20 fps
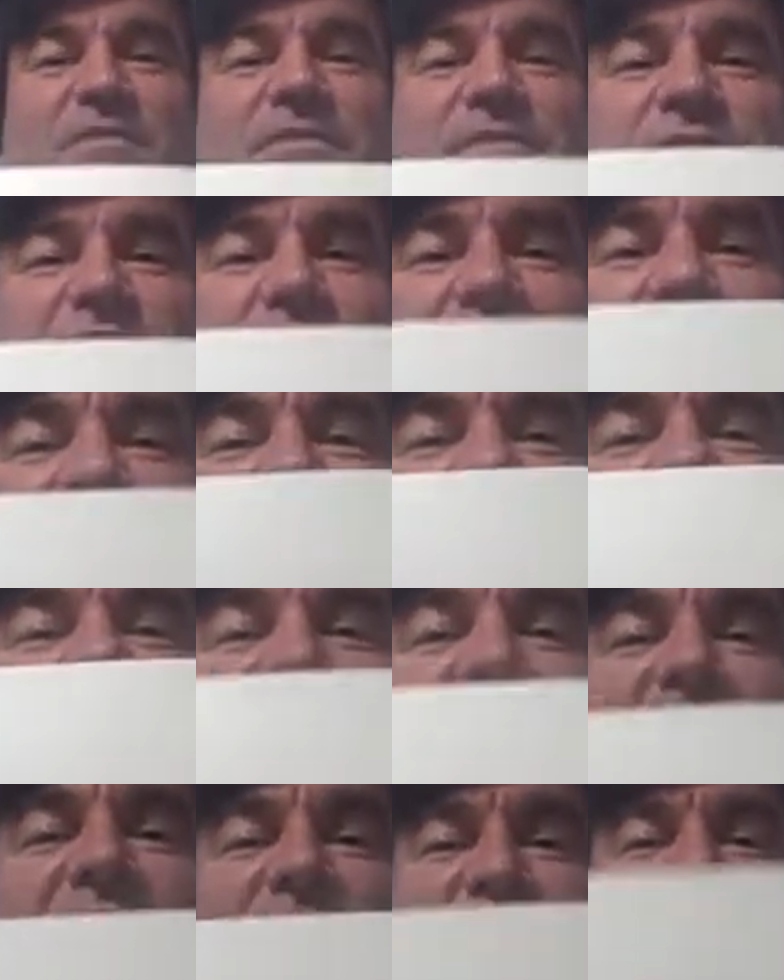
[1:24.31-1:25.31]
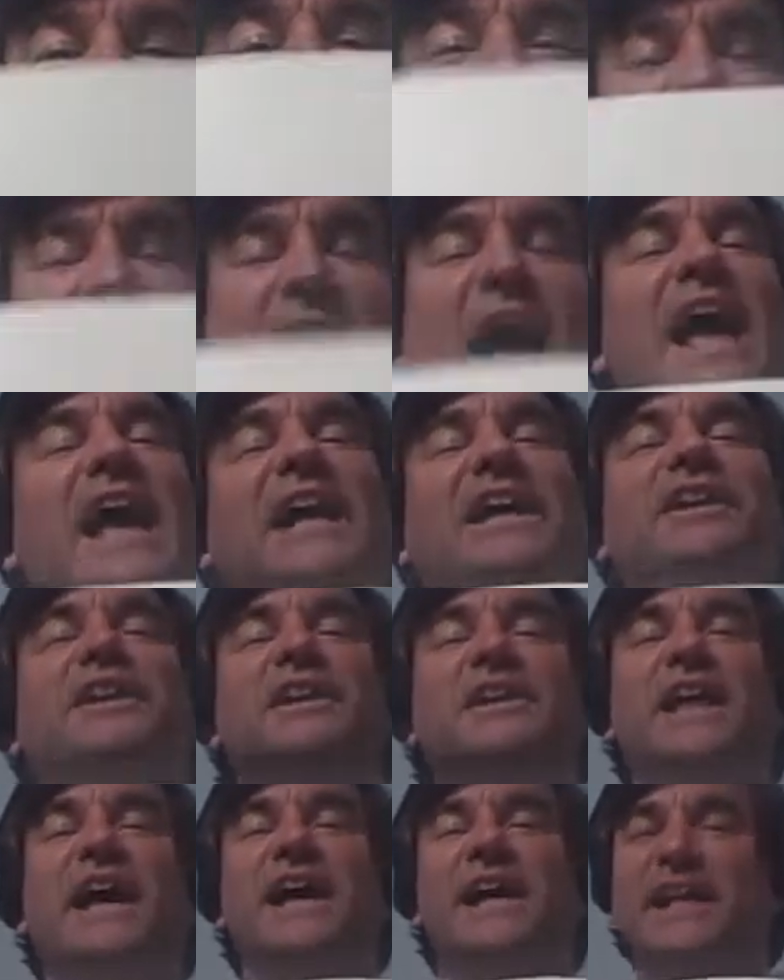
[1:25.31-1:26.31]
If you can see that,
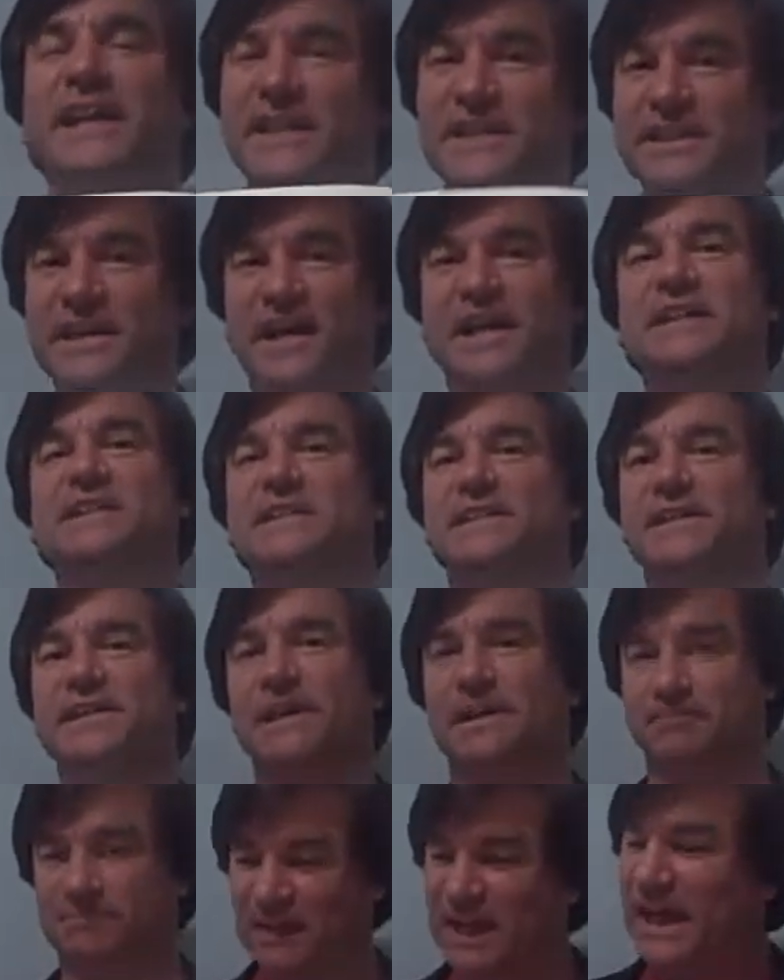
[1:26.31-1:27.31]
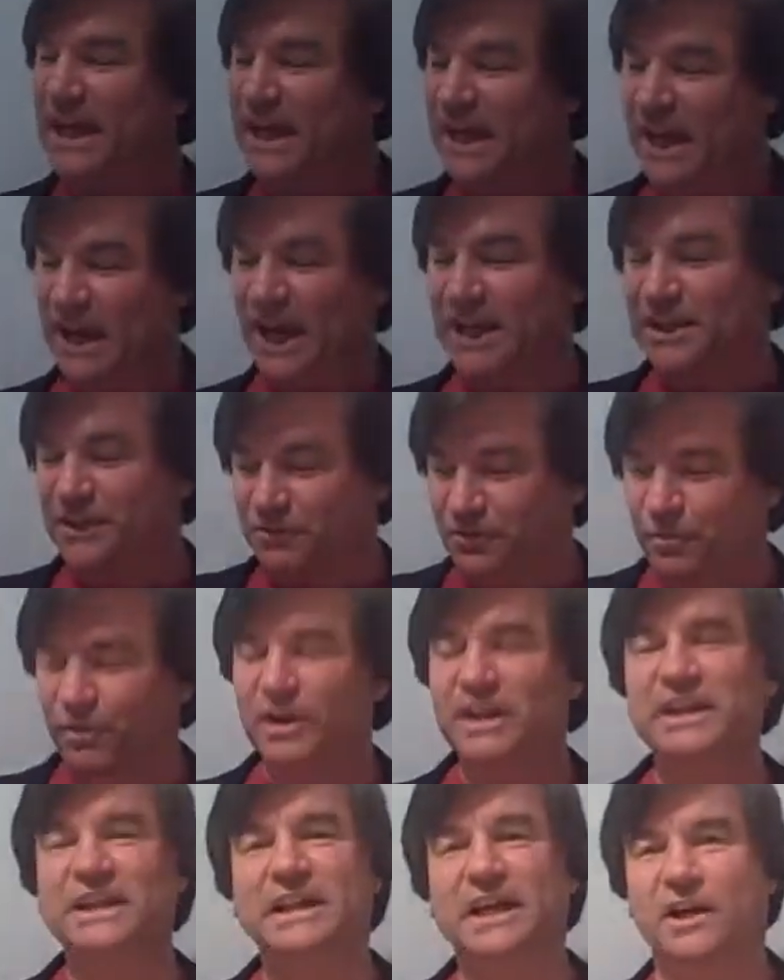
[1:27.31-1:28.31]
HeyGidday.com, And it's
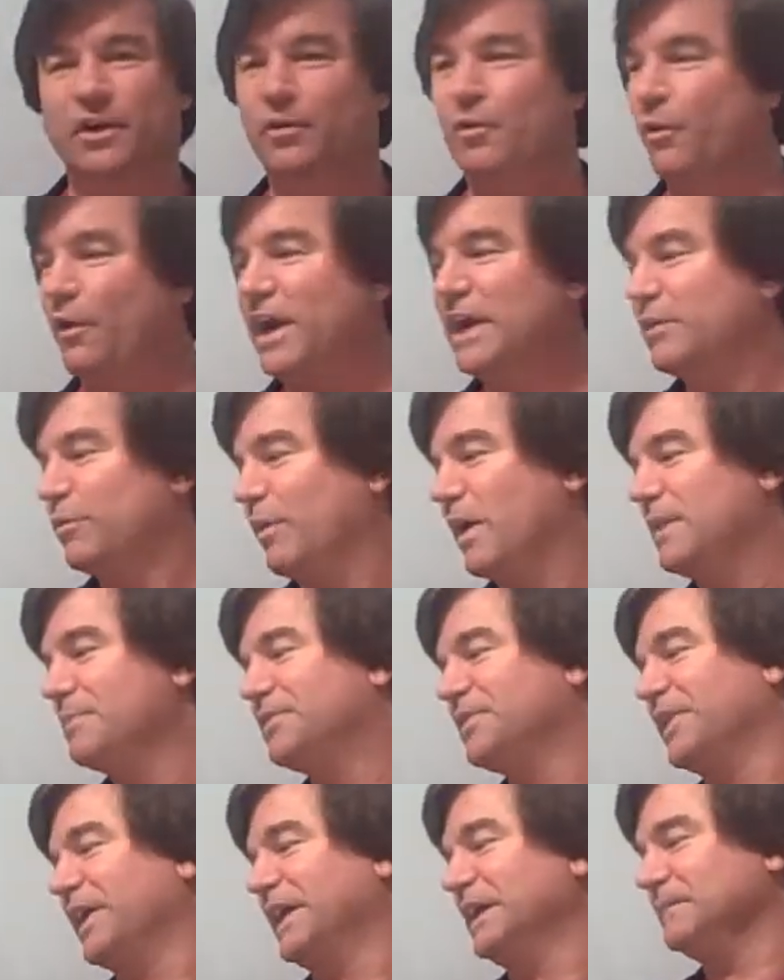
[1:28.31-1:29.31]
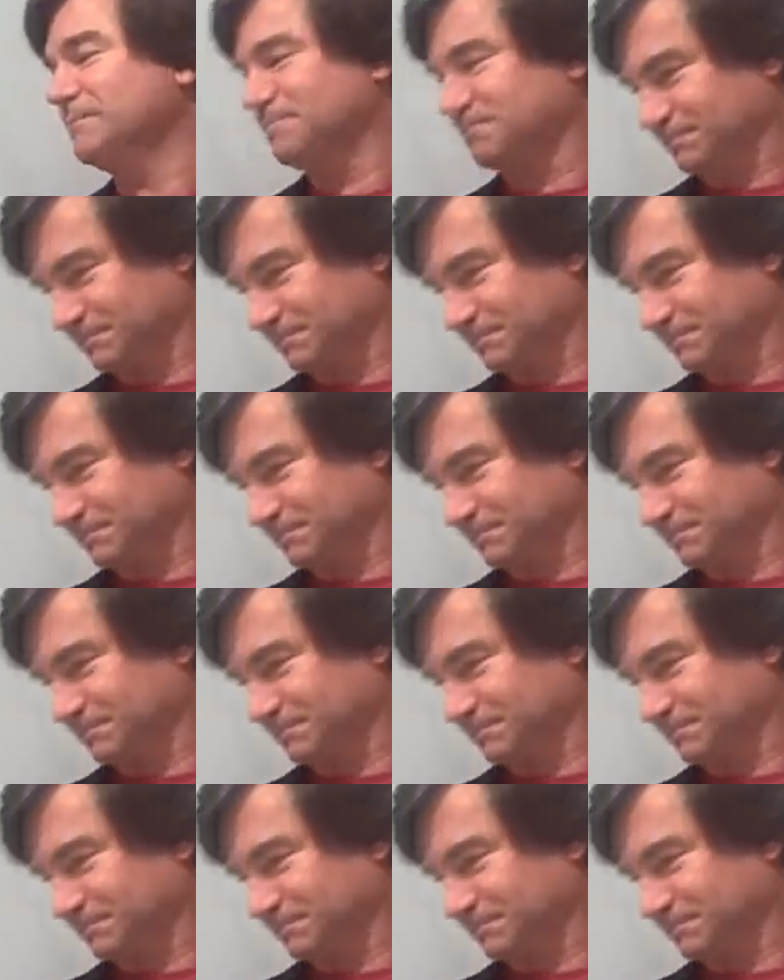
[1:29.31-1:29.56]
really a great website